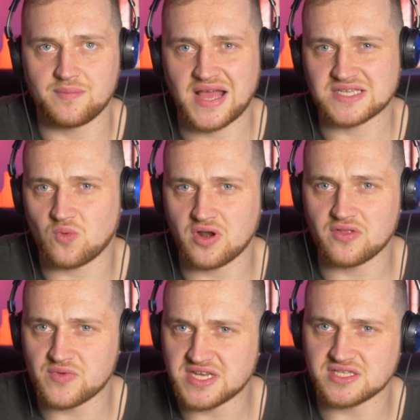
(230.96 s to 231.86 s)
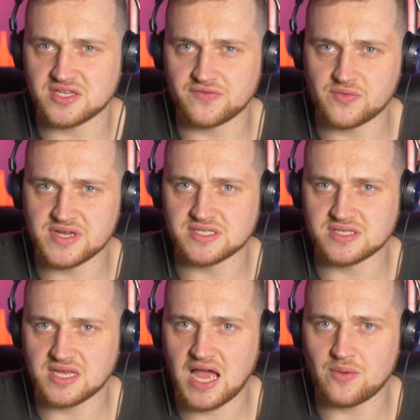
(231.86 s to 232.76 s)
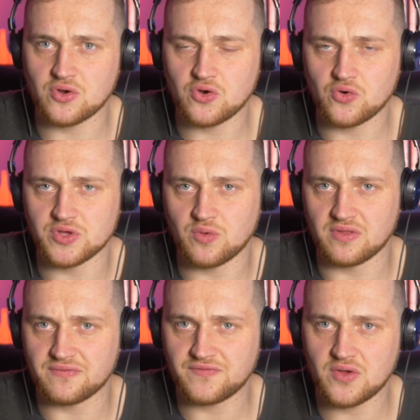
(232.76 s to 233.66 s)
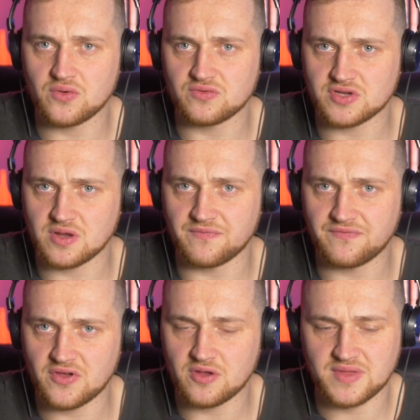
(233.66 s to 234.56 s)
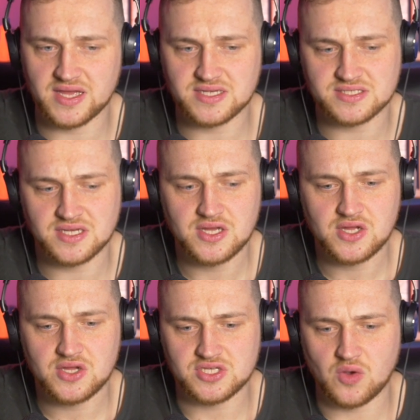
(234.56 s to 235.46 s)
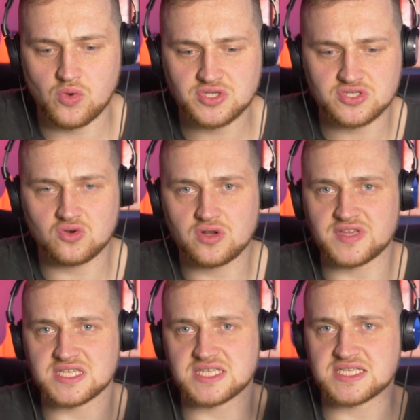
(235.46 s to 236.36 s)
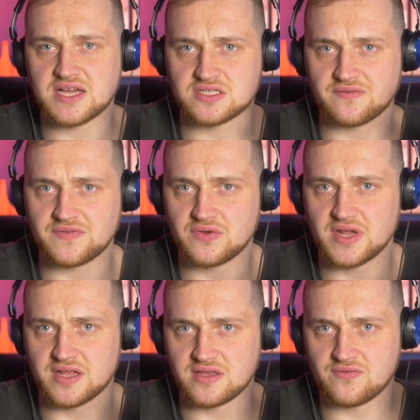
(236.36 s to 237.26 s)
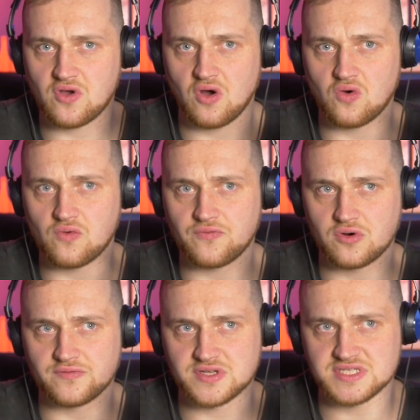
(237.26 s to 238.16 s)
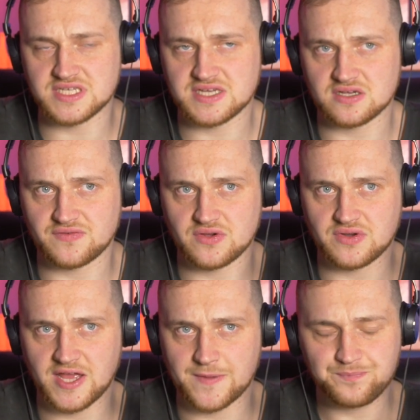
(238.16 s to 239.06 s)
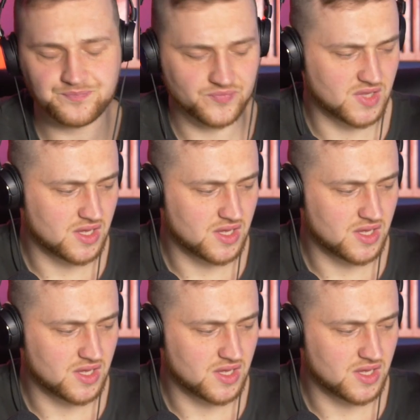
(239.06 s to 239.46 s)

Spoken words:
That's one of the other reasons the guy will call you on the phone to confirm this. So once all of these details are filled in and you've got all four of those details filled in,